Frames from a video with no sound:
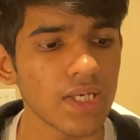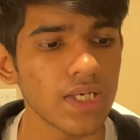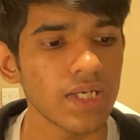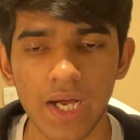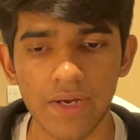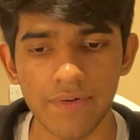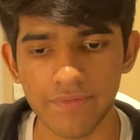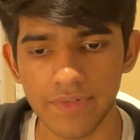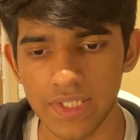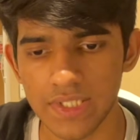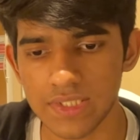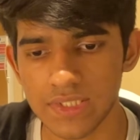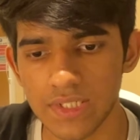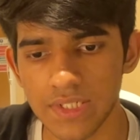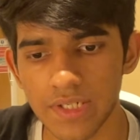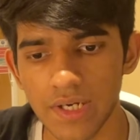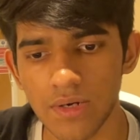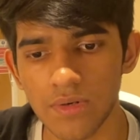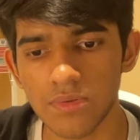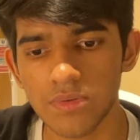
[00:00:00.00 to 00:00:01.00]
I have
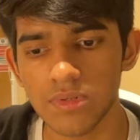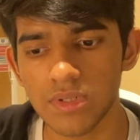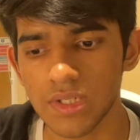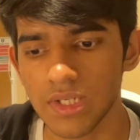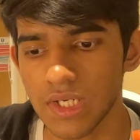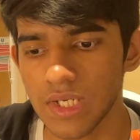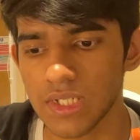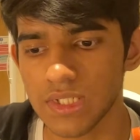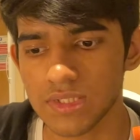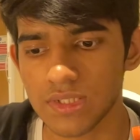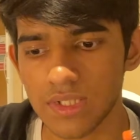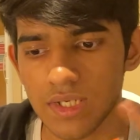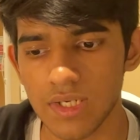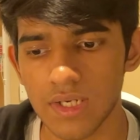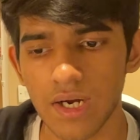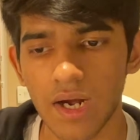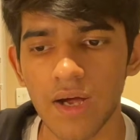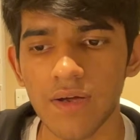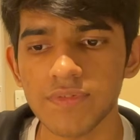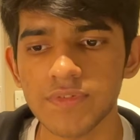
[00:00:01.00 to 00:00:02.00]
tested out the
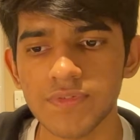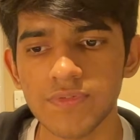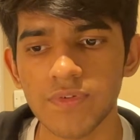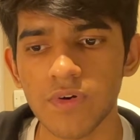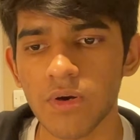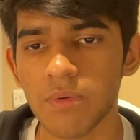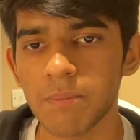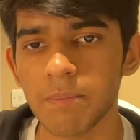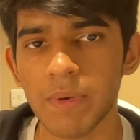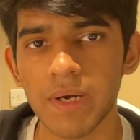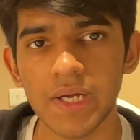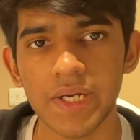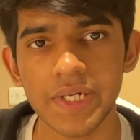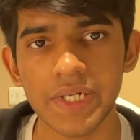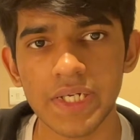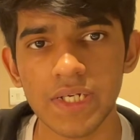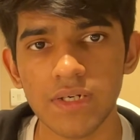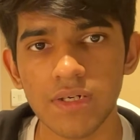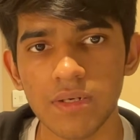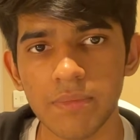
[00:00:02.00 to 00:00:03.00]
graphs from my
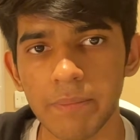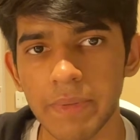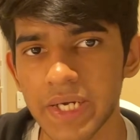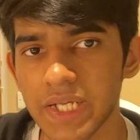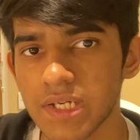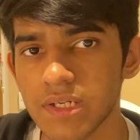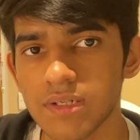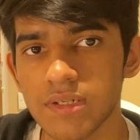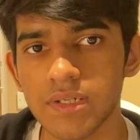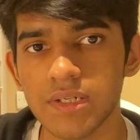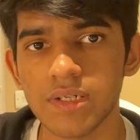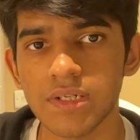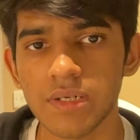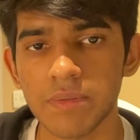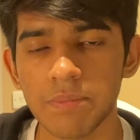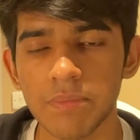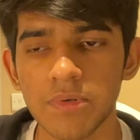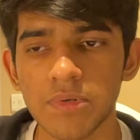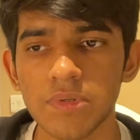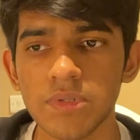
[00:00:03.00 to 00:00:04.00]
medical
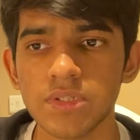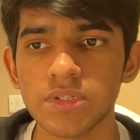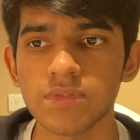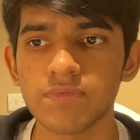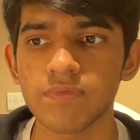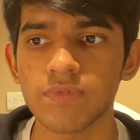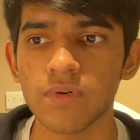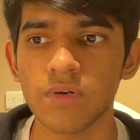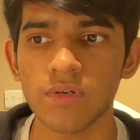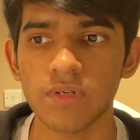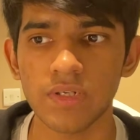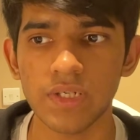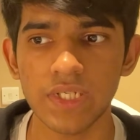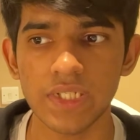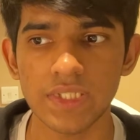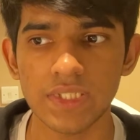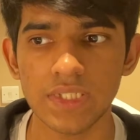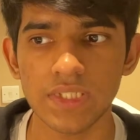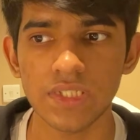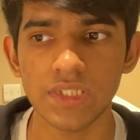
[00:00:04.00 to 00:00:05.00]
reports for
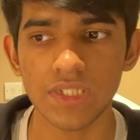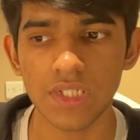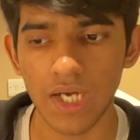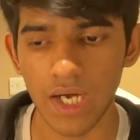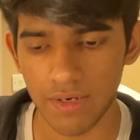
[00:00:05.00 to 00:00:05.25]
ECG.